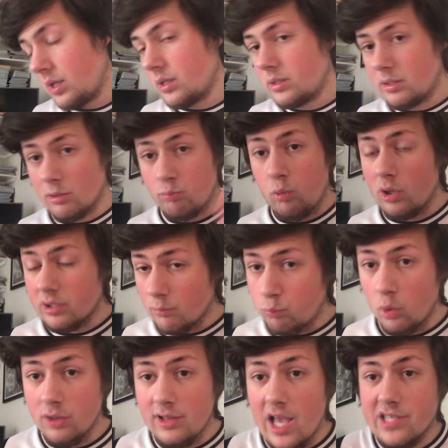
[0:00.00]
They
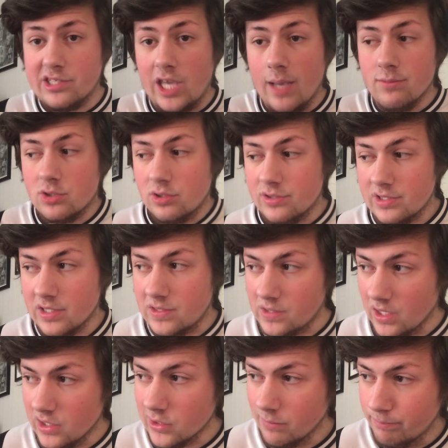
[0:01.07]
won less games than us this
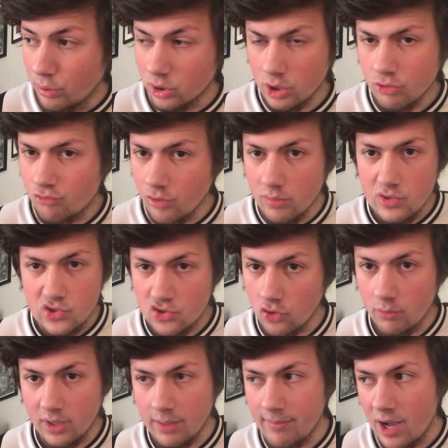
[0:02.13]
season, but they drew so
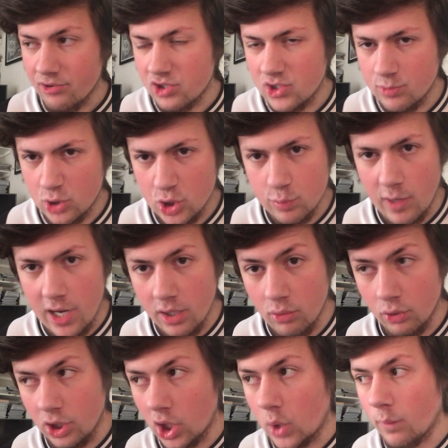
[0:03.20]
many matches, which is why they
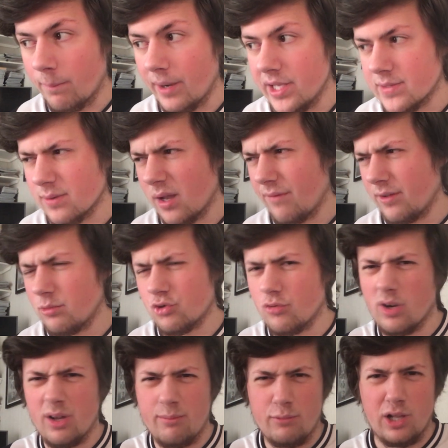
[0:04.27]
only a couple points behind. I think they drew
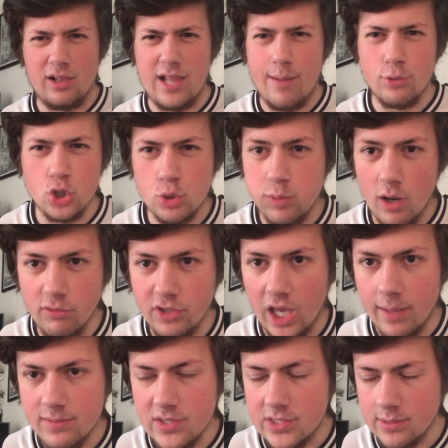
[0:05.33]
like 11, 12
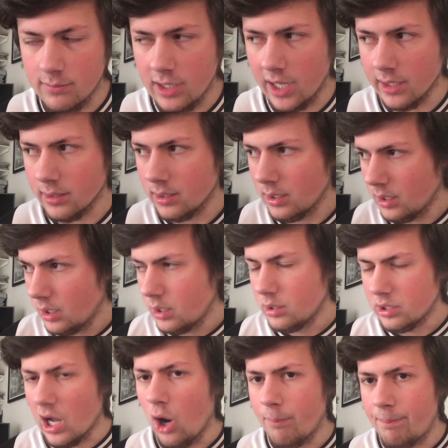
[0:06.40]
games or something like. They are